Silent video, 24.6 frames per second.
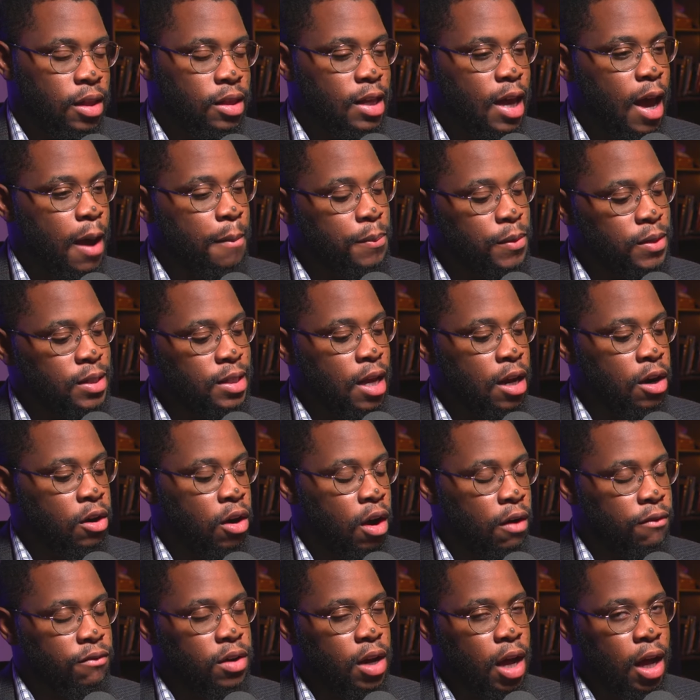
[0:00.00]
the
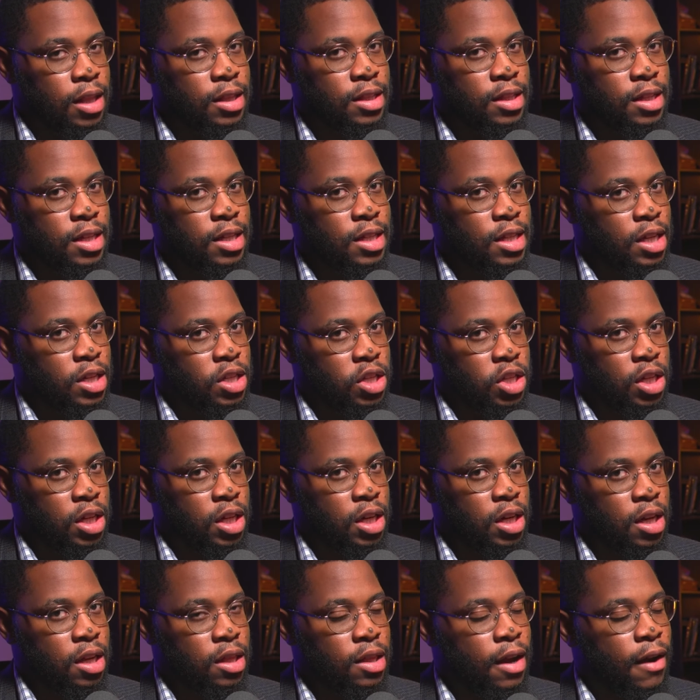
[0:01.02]
epicenter of nuns
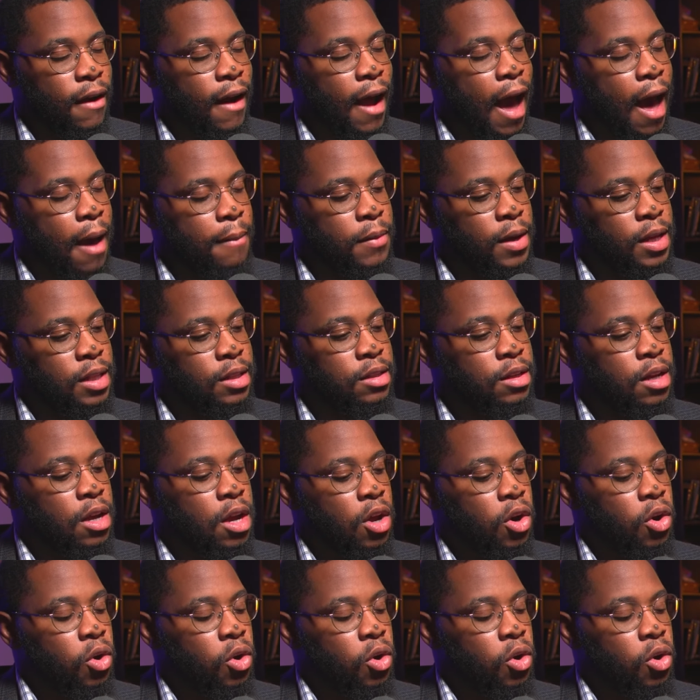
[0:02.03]
ditching their habits,